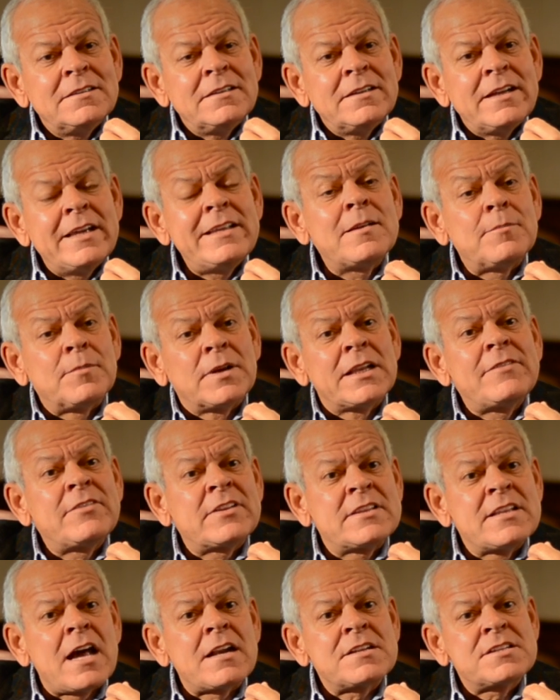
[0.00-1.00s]
He that
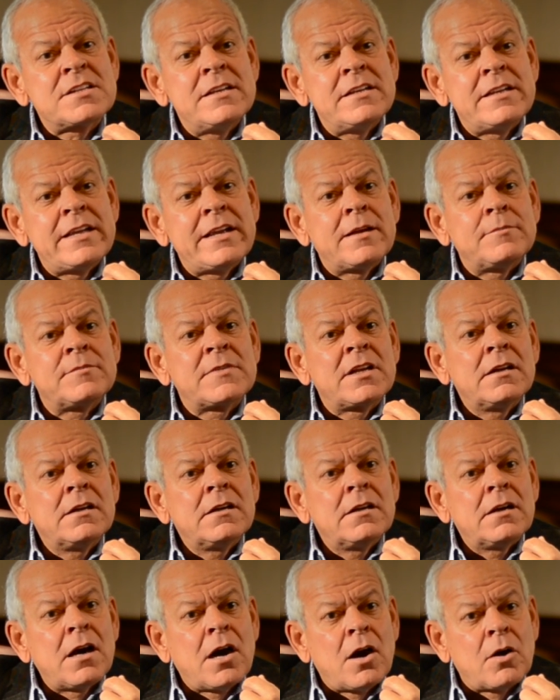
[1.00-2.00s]
believeth not is condemned
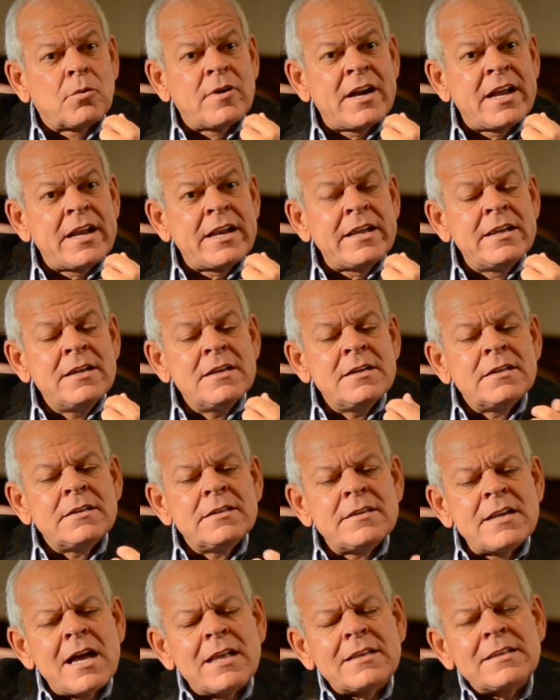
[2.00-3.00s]
already.
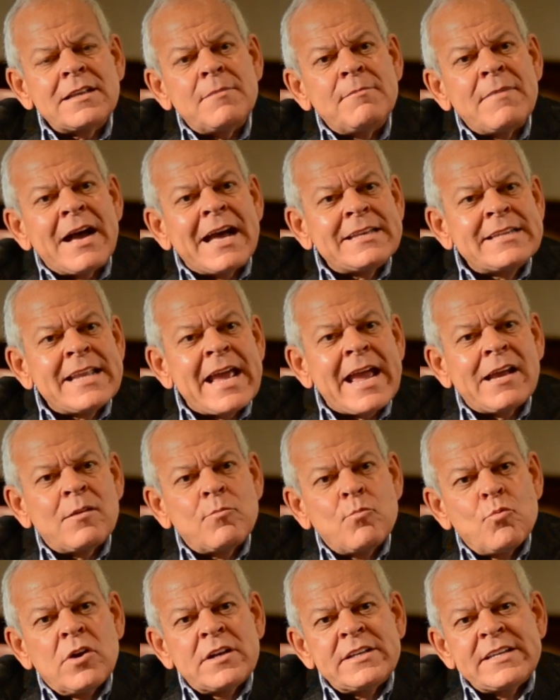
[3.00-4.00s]
Not that my dad
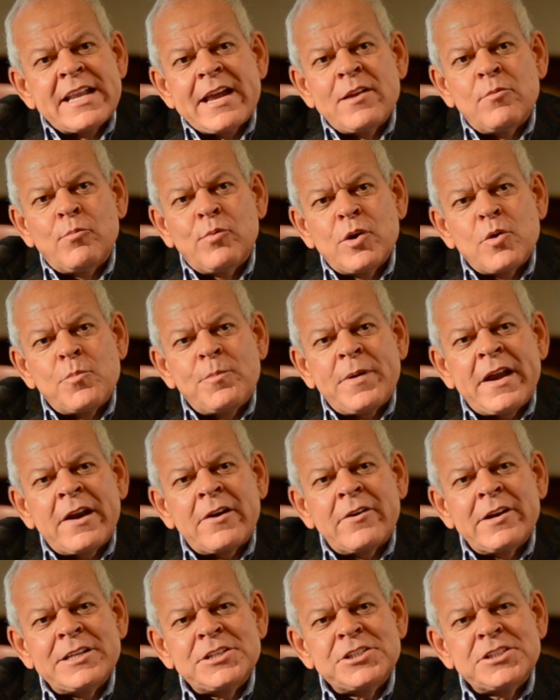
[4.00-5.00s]
one day will
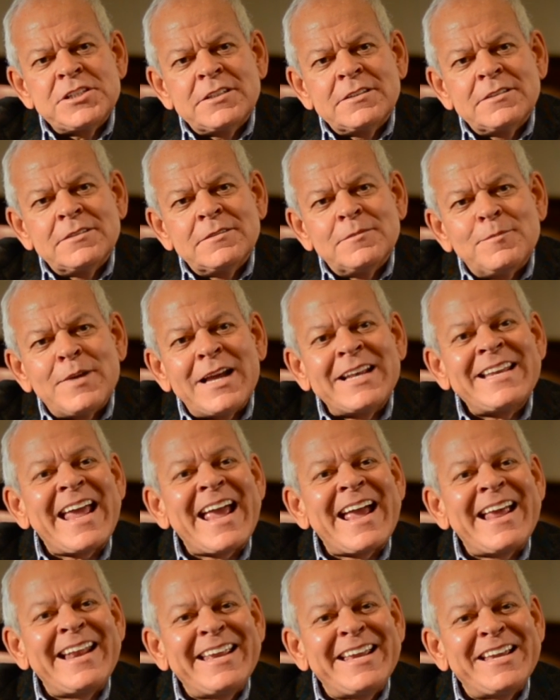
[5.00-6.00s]
perish. My
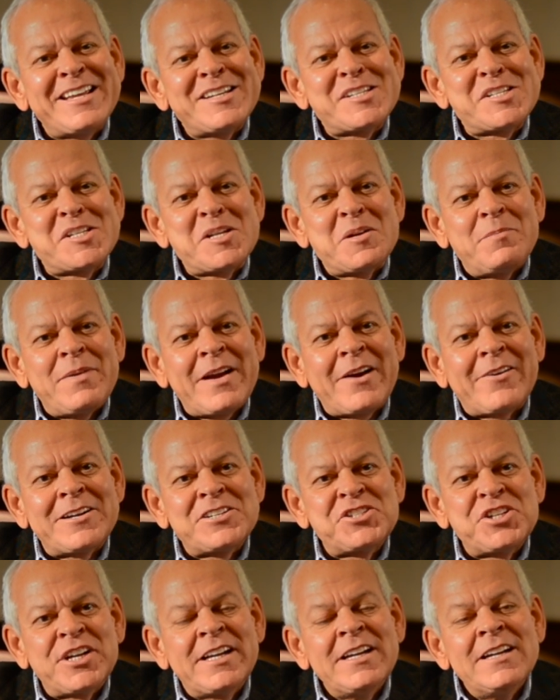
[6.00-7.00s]
dad is
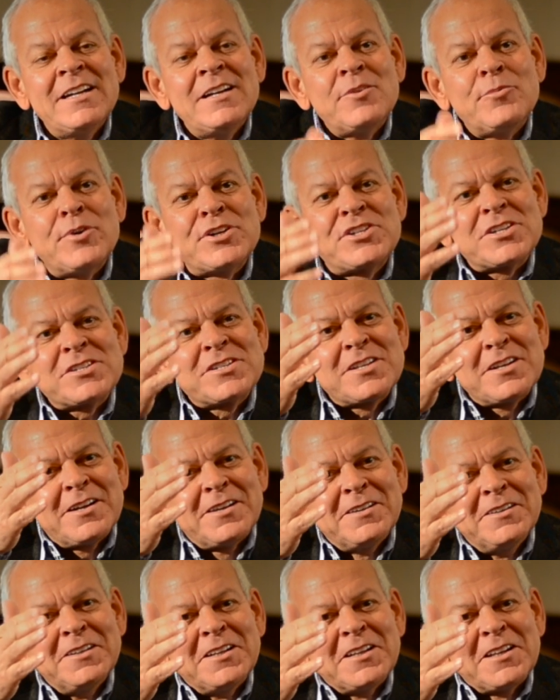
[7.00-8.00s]
perishing, which is a
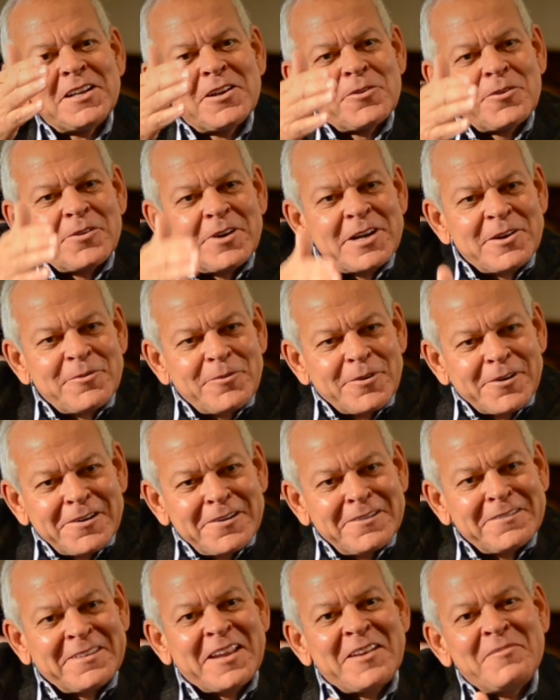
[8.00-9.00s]
little Greek
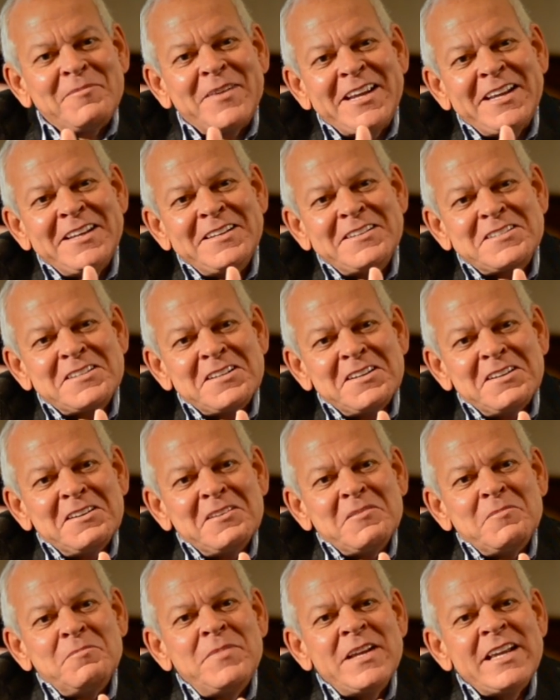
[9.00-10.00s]
word that means
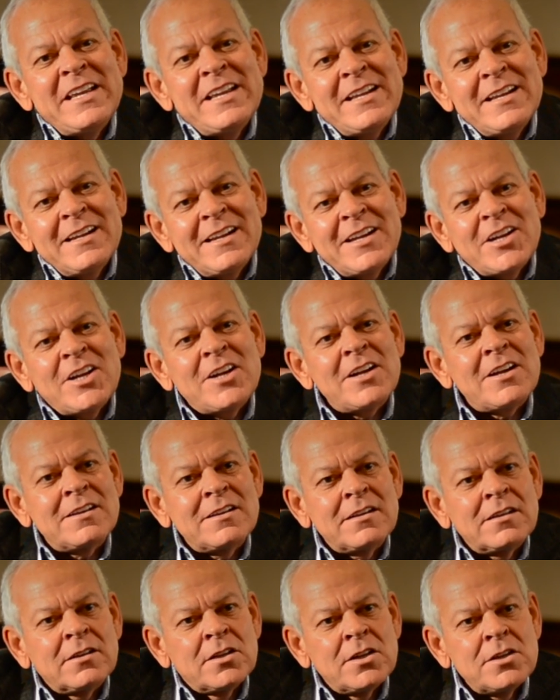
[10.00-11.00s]
being
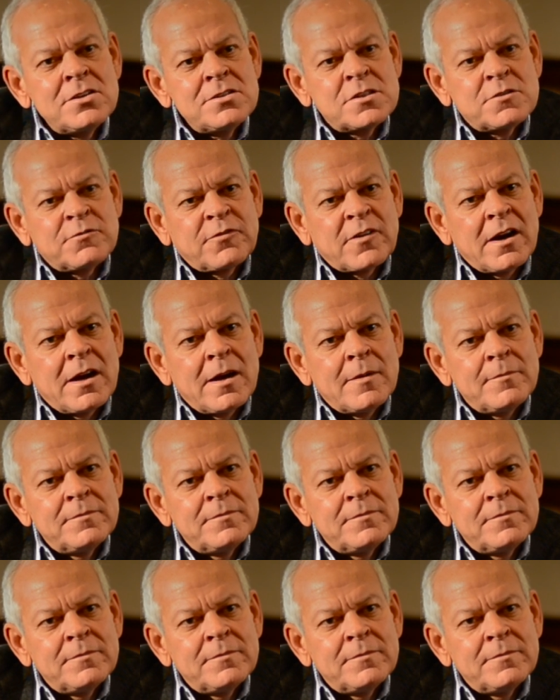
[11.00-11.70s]
cut loose from.